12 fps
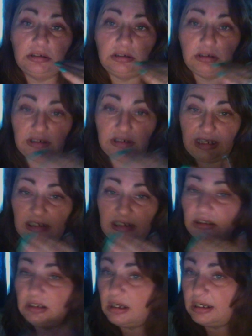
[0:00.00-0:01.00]
day and
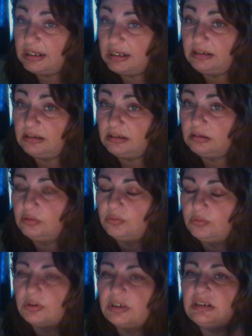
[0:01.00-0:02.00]
night
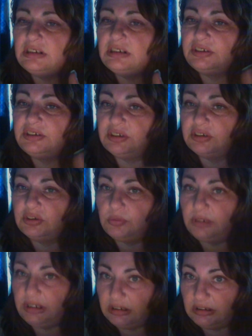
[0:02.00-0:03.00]
for at least 6
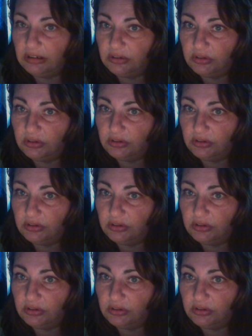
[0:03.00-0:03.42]
weeks